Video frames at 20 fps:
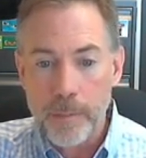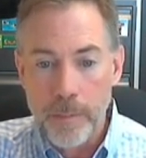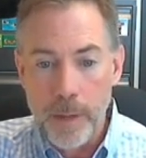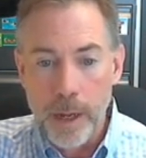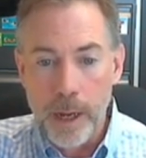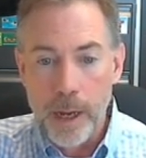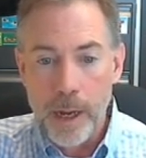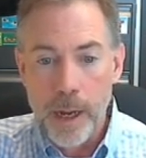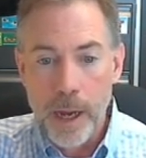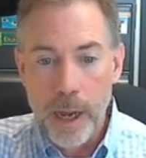
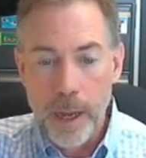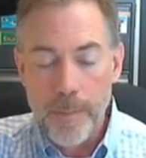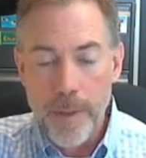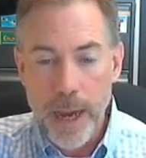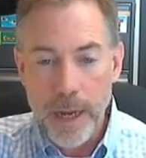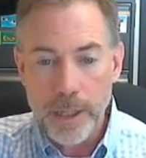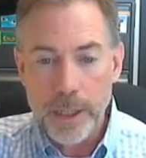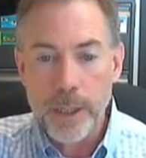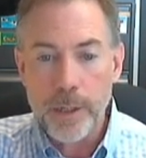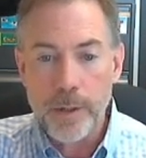high
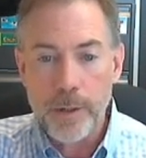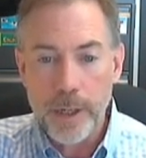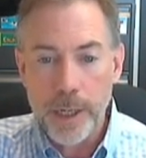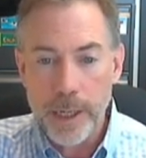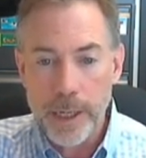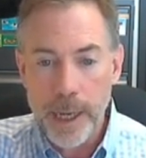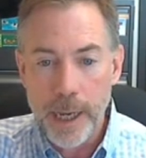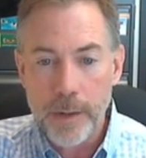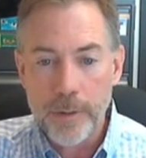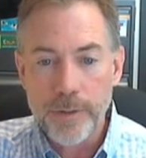bacteria
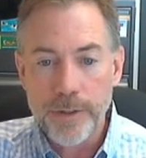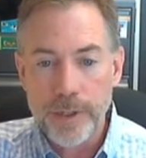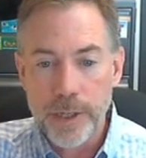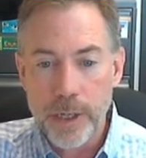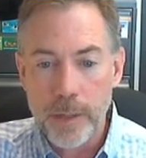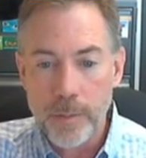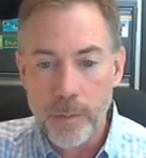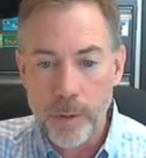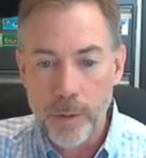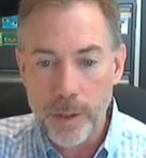counts
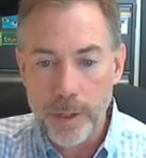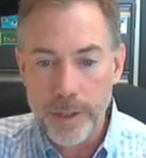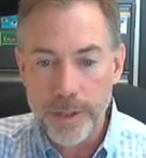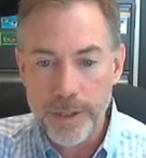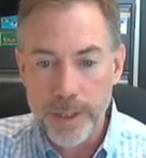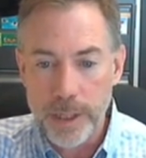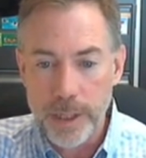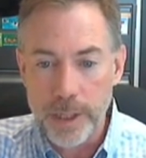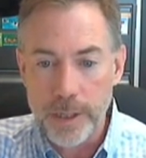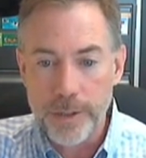and more
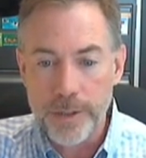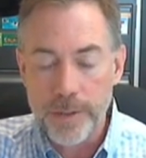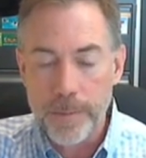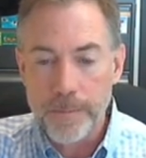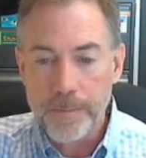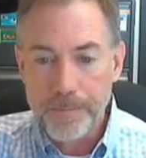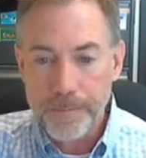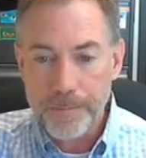disease.